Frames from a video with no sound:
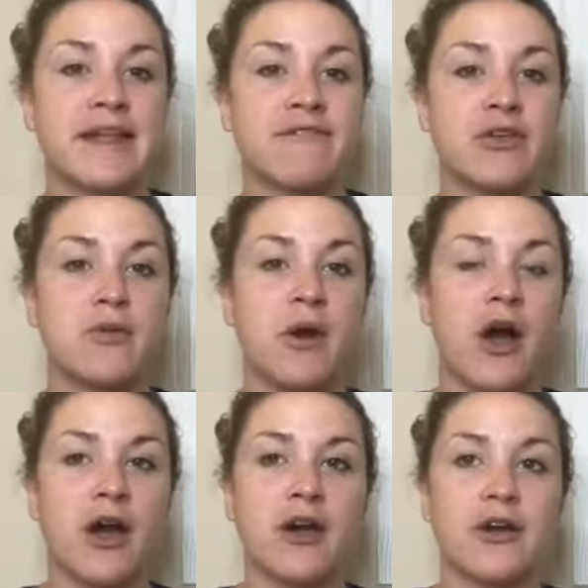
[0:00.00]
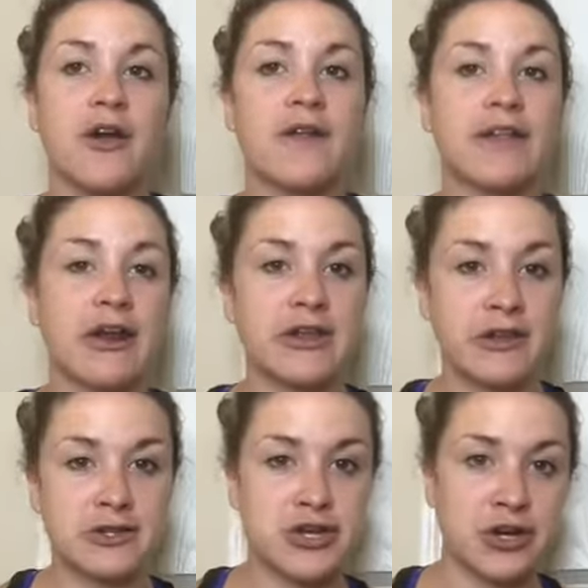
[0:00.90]
if you are starting
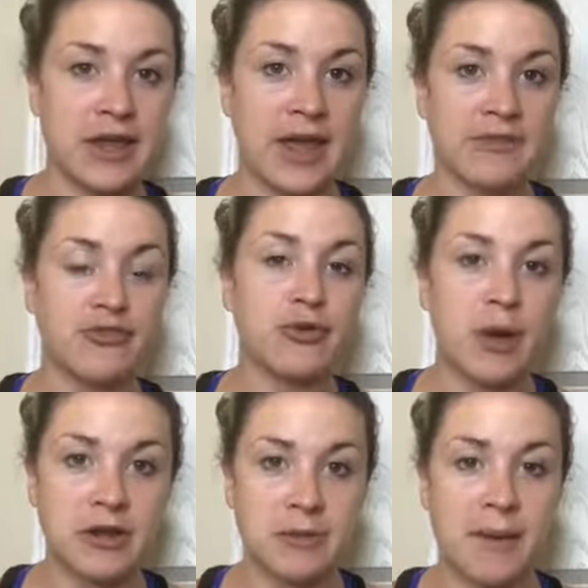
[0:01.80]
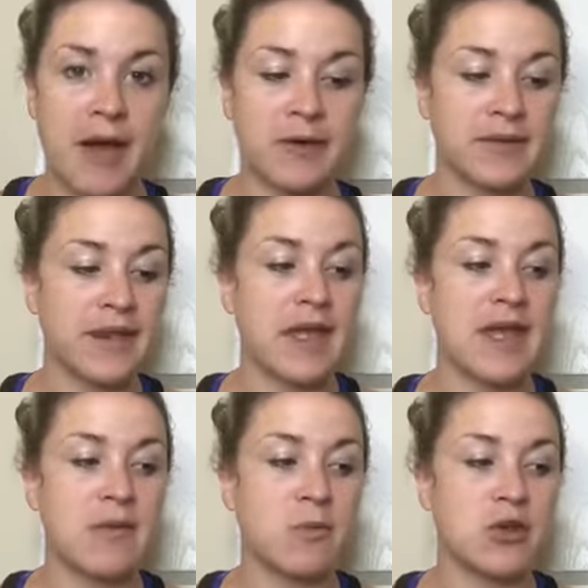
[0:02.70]
your journey at 200 pounds
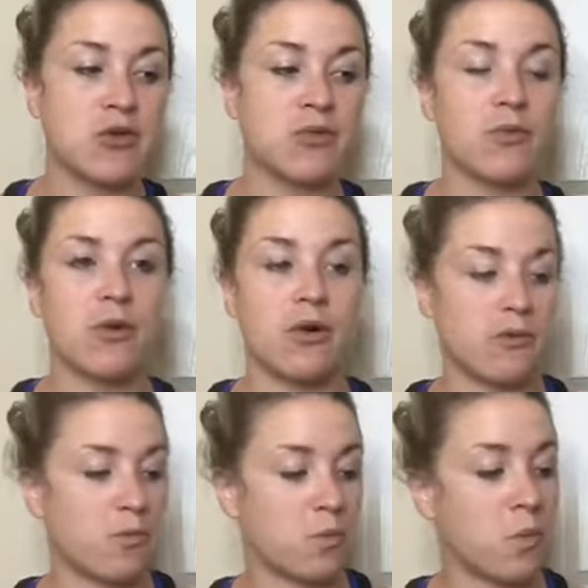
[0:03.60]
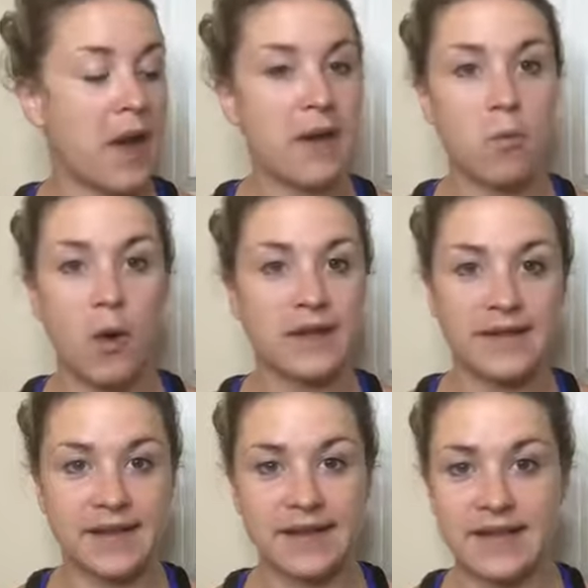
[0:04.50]
and when you weigh
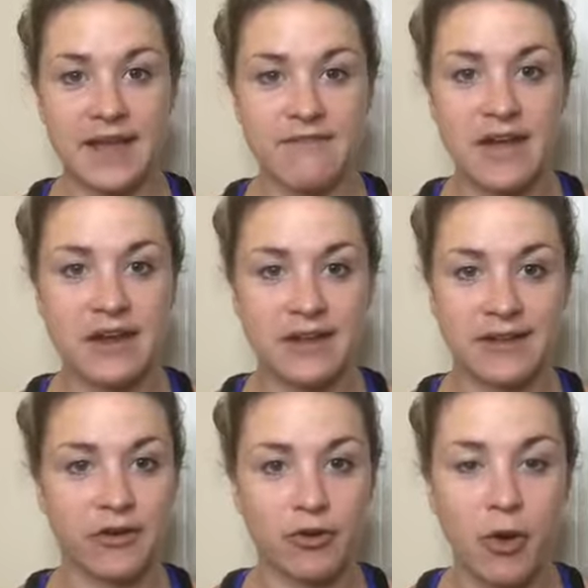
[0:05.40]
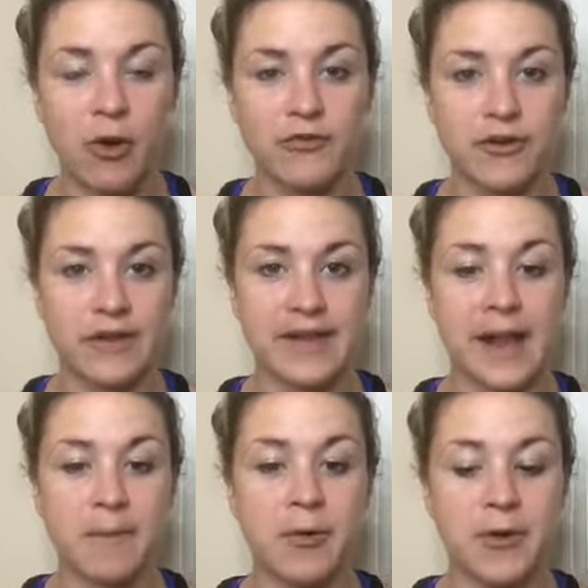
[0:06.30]
160, if that is your goal, for
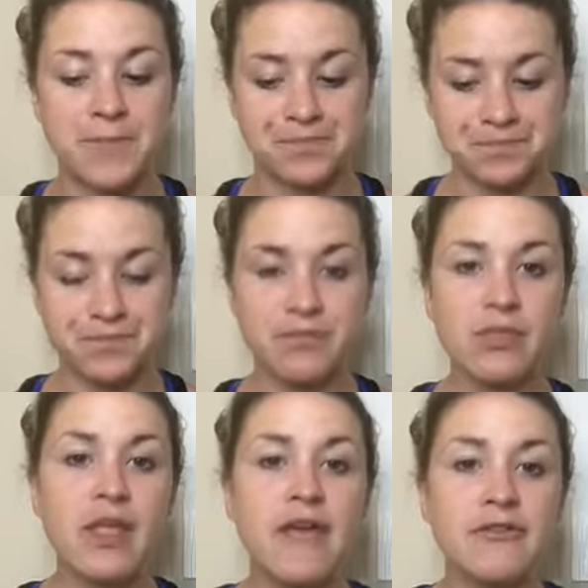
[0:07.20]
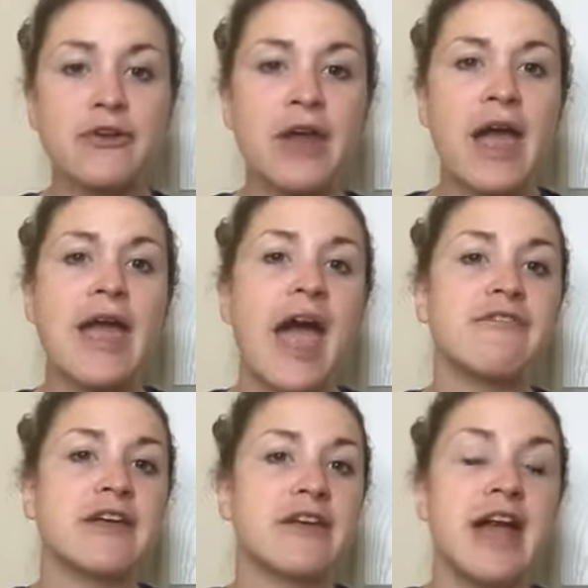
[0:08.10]
example, if you're not
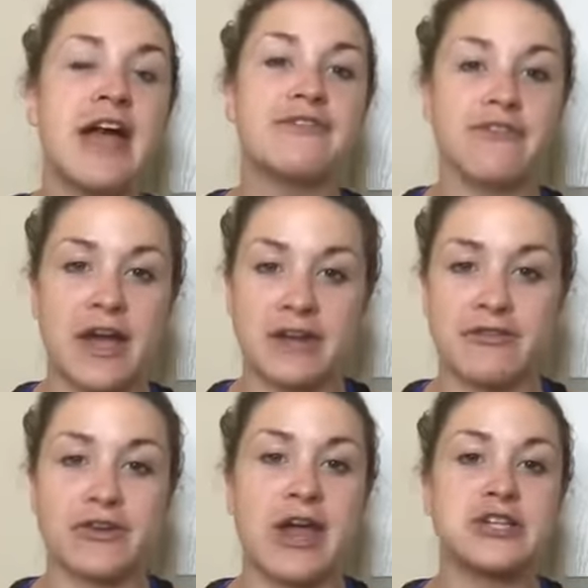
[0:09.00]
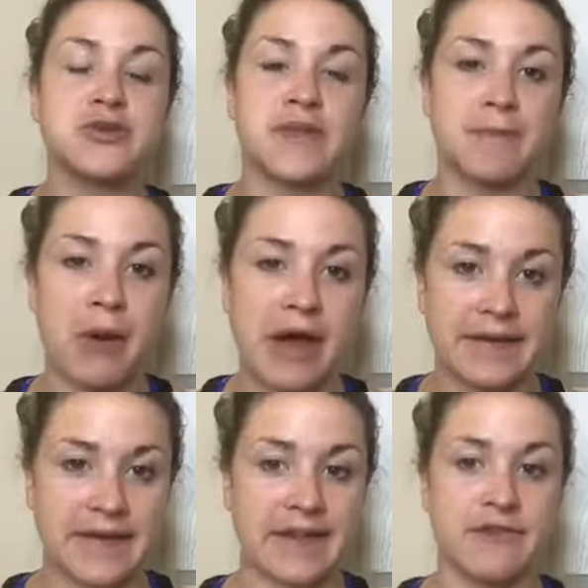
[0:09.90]
having fun, if you're not enjoying the
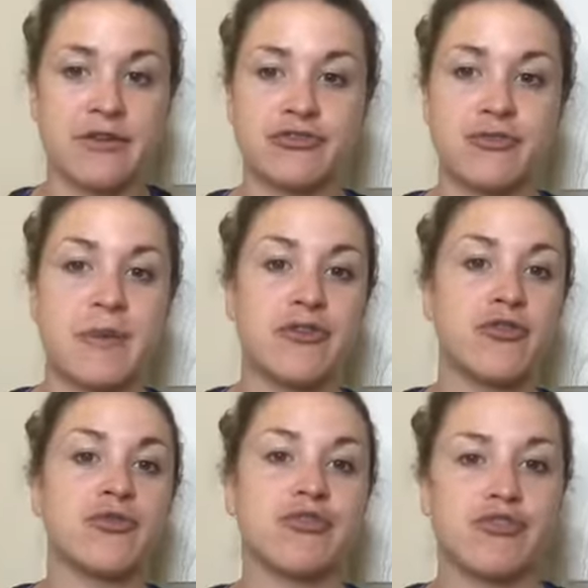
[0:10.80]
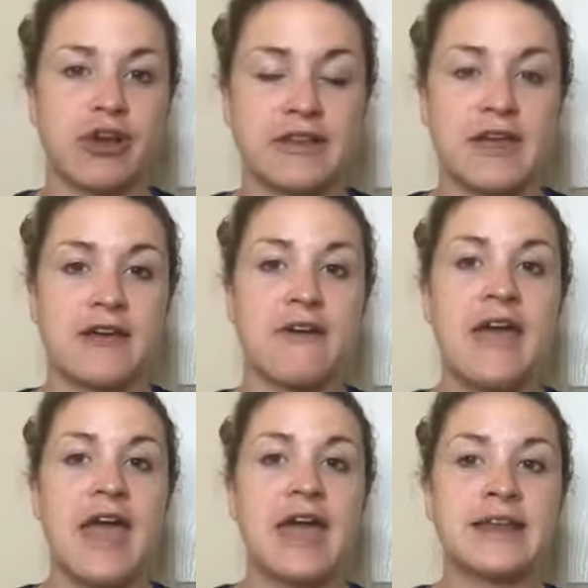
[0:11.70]
process, and if you're just being too restrictive
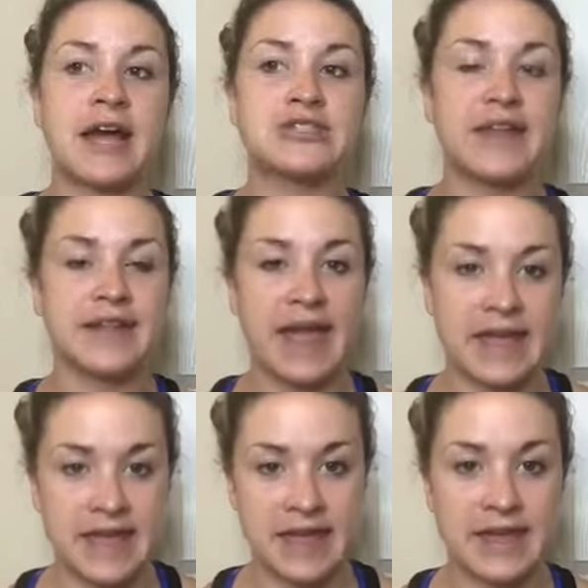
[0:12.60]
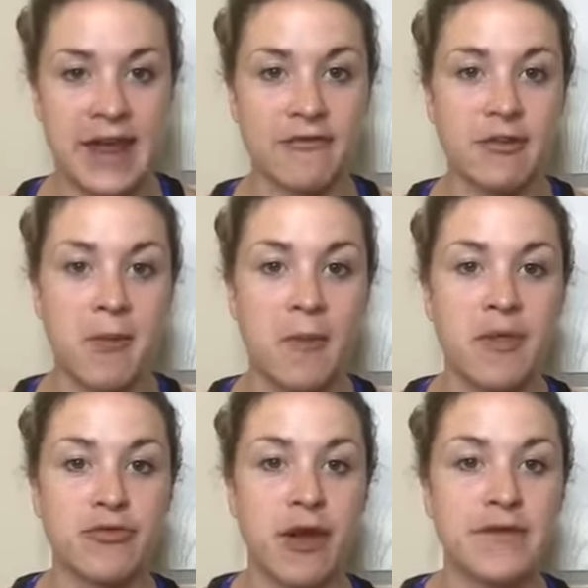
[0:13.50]
and not just taking in every
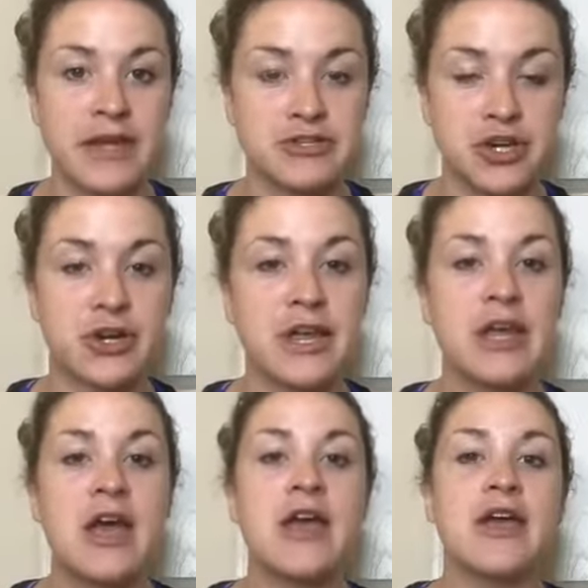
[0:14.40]
moment throughout that journey,